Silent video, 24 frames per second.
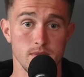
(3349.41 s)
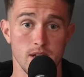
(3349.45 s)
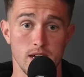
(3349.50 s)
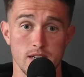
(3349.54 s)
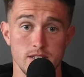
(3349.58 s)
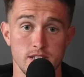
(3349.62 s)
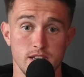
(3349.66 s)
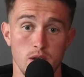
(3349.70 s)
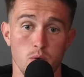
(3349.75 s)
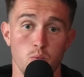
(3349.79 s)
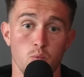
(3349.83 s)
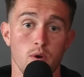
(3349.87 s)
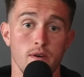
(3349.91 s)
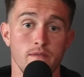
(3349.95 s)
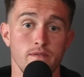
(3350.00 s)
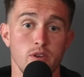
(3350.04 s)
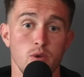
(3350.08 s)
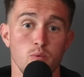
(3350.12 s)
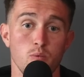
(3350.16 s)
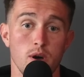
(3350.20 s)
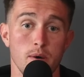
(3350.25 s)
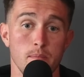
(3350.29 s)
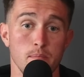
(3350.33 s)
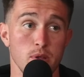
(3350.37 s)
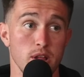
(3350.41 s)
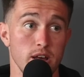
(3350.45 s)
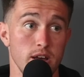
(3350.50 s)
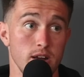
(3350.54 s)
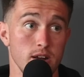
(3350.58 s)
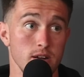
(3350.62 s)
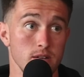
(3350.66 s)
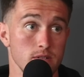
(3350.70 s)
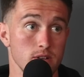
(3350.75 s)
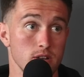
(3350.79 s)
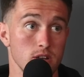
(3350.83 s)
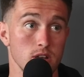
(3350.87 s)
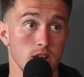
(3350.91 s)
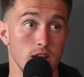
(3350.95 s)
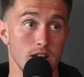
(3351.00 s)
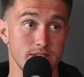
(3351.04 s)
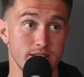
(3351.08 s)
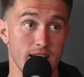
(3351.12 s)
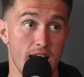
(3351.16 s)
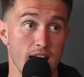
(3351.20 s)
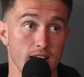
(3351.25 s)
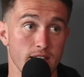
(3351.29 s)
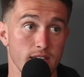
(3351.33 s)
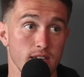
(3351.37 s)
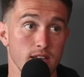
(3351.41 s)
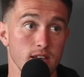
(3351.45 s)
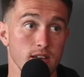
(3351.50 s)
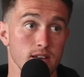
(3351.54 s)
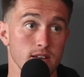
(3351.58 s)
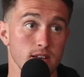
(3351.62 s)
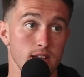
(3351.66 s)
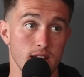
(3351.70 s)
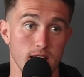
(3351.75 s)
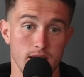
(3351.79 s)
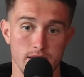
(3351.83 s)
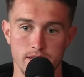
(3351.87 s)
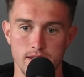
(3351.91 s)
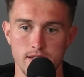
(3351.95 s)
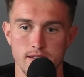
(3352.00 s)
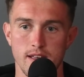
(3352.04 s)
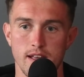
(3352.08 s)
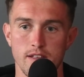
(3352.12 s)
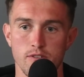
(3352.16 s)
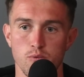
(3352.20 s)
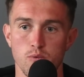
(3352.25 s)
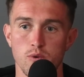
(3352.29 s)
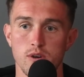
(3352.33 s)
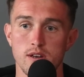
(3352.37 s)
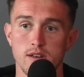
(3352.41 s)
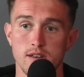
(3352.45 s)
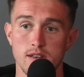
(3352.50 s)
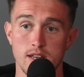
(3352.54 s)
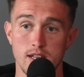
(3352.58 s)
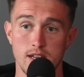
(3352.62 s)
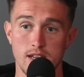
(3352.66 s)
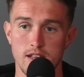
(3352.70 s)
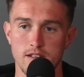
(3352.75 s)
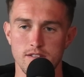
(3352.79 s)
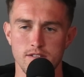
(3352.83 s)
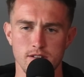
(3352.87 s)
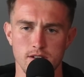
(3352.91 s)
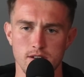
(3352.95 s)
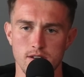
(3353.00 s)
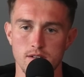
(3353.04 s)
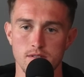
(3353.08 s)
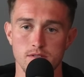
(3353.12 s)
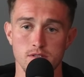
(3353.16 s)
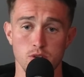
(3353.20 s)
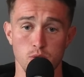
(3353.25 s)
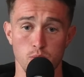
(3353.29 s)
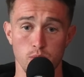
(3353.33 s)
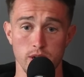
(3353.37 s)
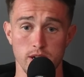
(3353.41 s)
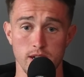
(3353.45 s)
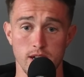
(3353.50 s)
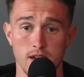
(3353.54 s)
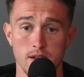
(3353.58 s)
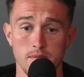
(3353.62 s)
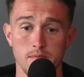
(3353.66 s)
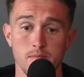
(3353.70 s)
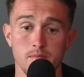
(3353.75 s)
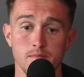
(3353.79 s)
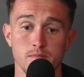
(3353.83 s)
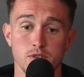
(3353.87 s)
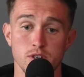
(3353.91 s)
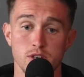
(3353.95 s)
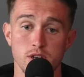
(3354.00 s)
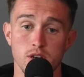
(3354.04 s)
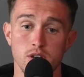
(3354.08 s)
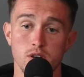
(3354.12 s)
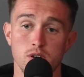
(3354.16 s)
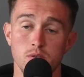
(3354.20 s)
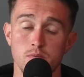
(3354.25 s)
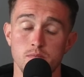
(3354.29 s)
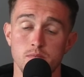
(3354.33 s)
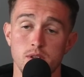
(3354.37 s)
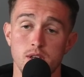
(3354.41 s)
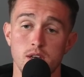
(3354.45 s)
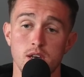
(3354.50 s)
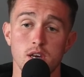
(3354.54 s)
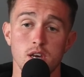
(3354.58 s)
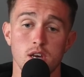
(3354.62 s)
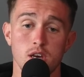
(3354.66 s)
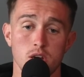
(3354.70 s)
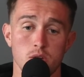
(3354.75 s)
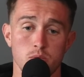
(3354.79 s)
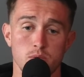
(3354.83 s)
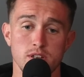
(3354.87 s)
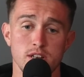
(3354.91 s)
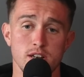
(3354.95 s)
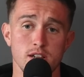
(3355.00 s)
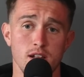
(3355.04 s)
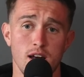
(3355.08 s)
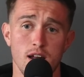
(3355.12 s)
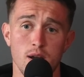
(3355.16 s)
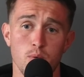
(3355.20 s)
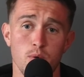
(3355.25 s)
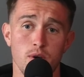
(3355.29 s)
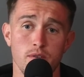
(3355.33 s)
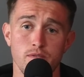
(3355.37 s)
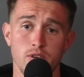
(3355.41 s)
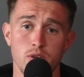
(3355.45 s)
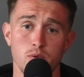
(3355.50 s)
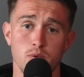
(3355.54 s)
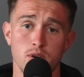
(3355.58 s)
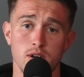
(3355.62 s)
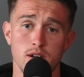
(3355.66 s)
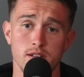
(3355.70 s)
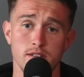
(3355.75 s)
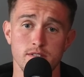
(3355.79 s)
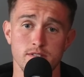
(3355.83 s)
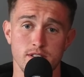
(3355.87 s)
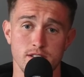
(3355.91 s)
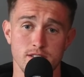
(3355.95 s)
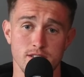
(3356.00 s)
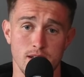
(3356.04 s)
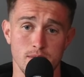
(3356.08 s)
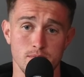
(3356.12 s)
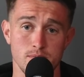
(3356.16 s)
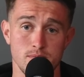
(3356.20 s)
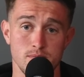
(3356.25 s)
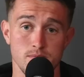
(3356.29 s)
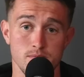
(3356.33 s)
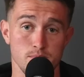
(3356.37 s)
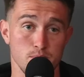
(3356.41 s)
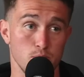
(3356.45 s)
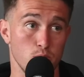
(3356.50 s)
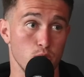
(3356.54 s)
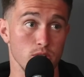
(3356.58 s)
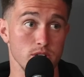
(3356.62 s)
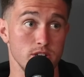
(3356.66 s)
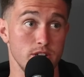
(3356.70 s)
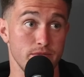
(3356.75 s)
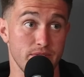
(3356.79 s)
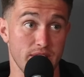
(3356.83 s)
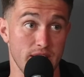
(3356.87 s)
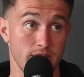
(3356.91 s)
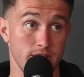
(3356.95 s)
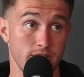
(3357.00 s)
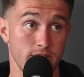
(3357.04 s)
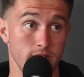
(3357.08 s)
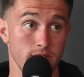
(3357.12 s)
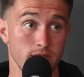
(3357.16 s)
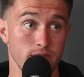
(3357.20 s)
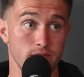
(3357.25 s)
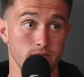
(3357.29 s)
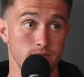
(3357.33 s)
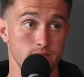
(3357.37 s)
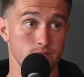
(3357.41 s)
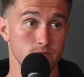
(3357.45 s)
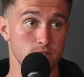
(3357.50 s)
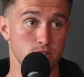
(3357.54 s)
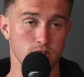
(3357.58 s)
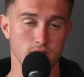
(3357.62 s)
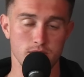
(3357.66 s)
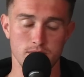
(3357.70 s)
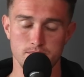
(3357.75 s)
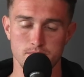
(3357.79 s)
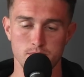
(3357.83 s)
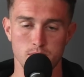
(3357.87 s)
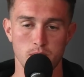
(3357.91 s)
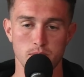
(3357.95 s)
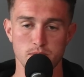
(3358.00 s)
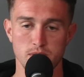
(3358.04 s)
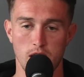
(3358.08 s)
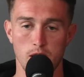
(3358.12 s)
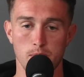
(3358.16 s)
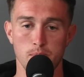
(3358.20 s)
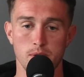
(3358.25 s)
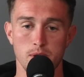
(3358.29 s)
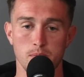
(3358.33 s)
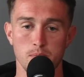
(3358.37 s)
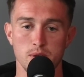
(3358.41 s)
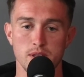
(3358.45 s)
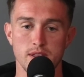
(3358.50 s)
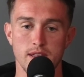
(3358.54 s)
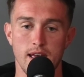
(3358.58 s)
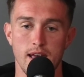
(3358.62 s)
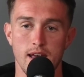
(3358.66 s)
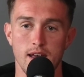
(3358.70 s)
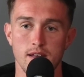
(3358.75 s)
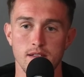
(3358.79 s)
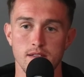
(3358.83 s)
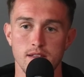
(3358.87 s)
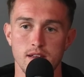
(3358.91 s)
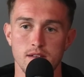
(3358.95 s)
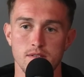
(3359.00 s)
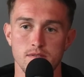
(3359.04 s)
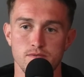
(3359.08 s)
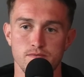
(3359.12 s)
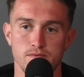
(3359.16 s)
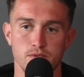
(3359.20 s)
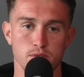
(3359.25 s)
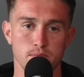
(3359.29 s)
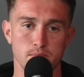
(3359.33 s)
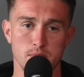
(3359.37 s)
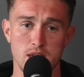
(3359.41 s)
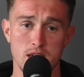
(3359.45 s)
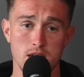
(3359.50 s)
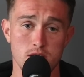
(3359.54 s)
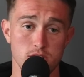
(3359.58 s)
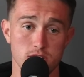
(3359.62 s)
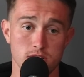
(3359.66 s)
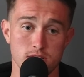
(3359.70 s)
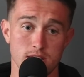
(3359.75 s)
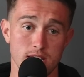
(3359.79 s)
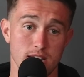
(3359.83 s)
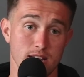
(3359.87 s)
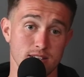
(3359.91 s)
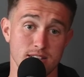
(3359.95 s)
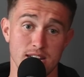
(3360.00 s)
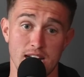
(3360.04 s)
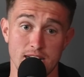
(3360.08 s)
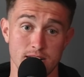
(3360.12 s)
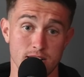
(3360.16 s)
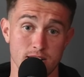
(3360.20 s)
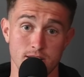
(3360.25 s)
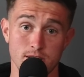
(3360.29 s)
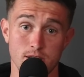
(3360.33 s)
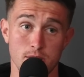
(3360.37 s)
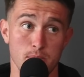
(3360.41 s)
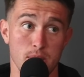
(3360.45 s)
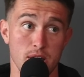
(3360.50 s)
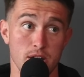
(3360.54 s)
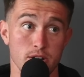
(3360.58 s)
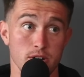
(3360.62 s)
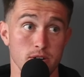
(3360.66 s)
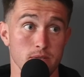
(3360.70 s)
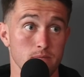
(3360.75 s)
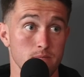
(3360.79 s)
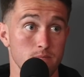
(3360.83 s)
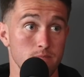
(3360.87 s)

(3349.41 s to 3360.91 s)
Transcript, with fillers: I'd say one v one player mm-hmm. attacking, and I think that's what he needed to to work on. So we did a lot of one v ones because I'm more defensive, mm-hmm. so I was helping him with that, and then for me just to get technically better.